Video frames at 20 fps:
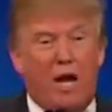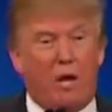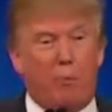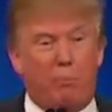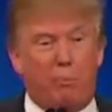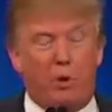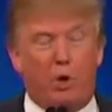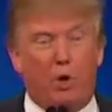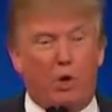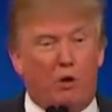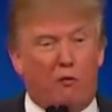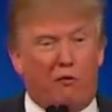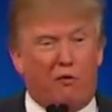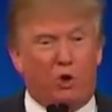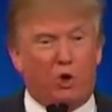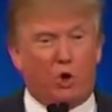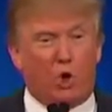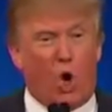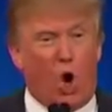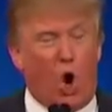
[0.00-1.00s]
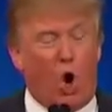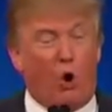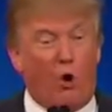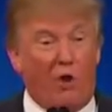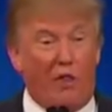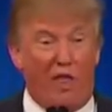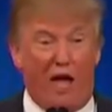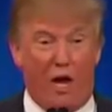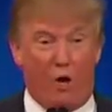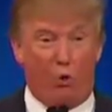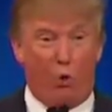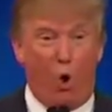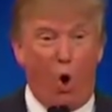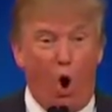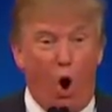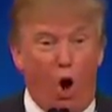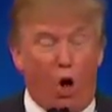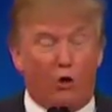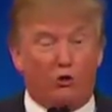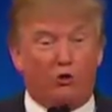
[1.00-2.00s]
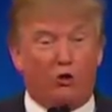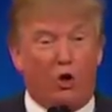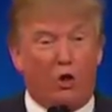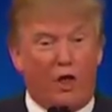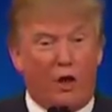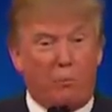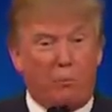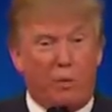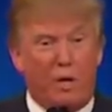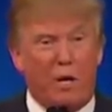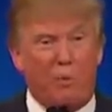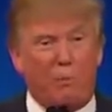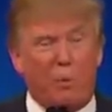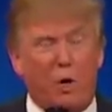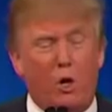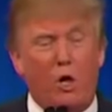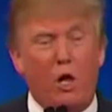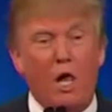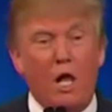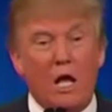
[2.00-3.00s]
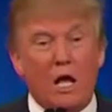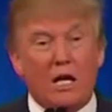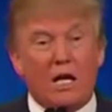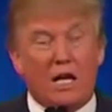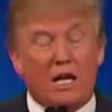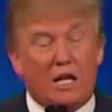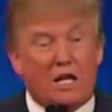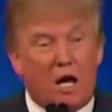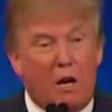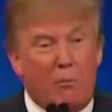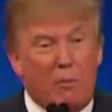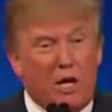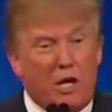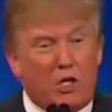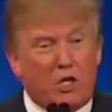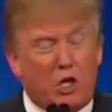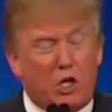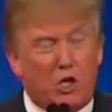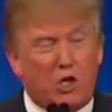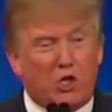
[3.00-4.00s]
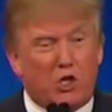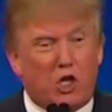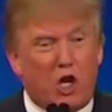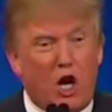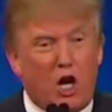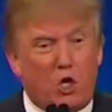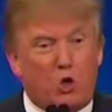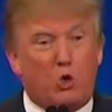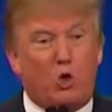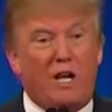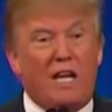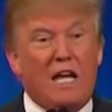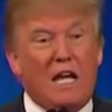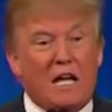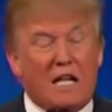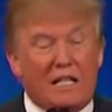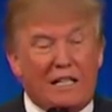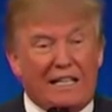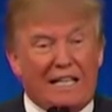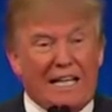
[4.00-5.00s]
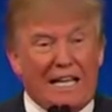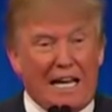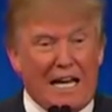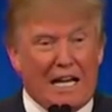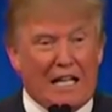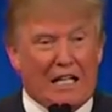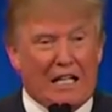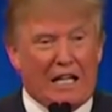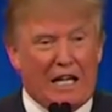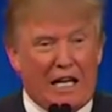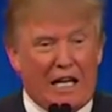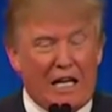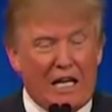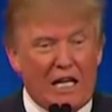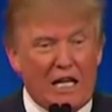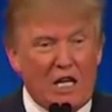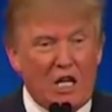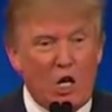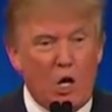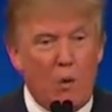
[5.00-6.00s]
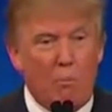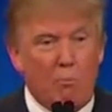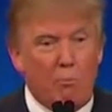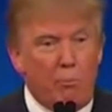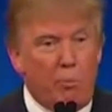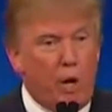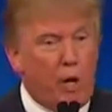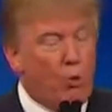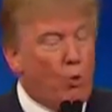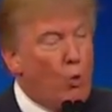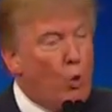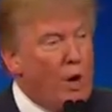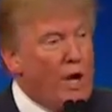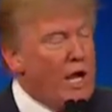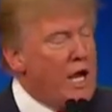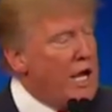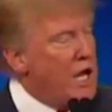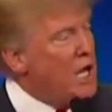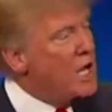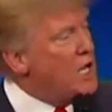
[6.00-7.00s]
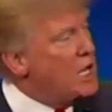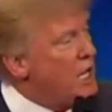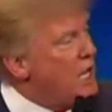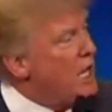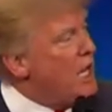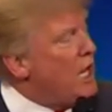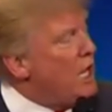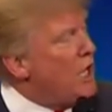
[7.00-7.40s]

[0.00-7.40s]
What if he goes around everybody else and creates his own mini debates, public forums, etc.?